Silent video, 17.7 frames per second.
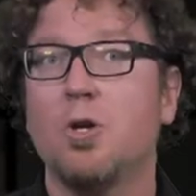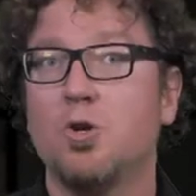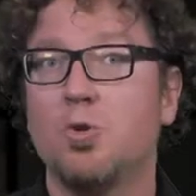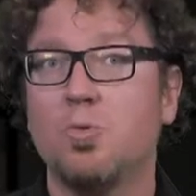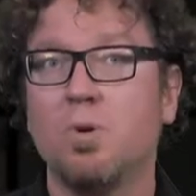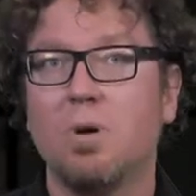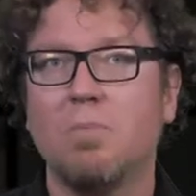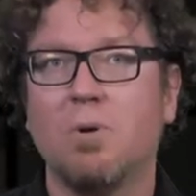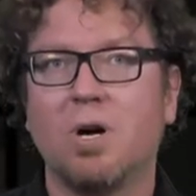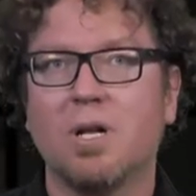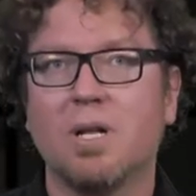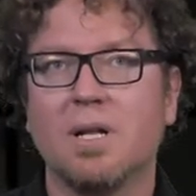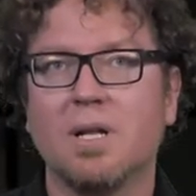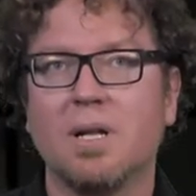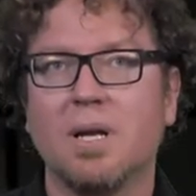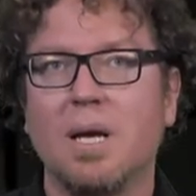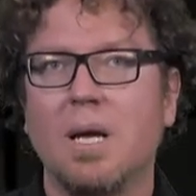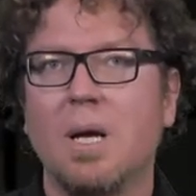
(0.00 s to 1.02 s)
to a
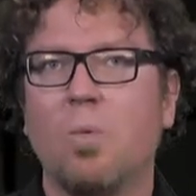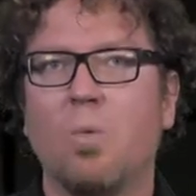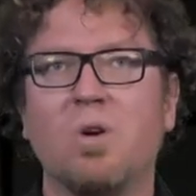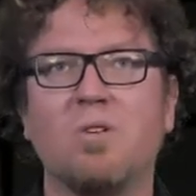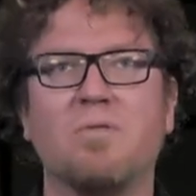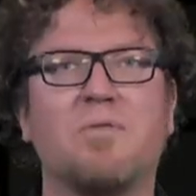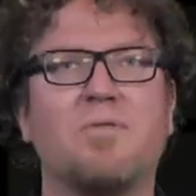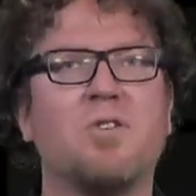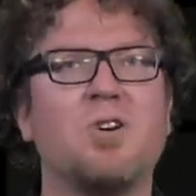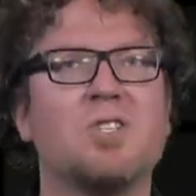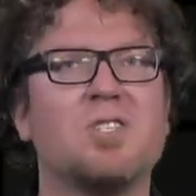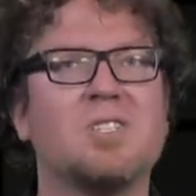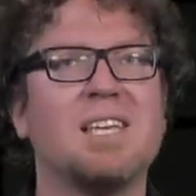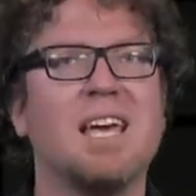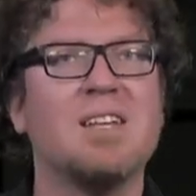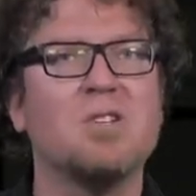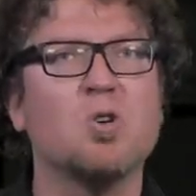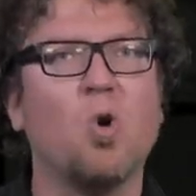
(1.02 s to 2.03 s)
model where you first
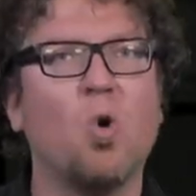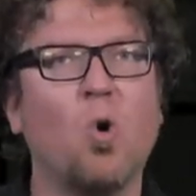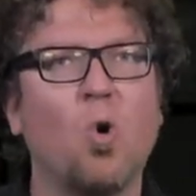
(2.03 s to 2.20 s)
get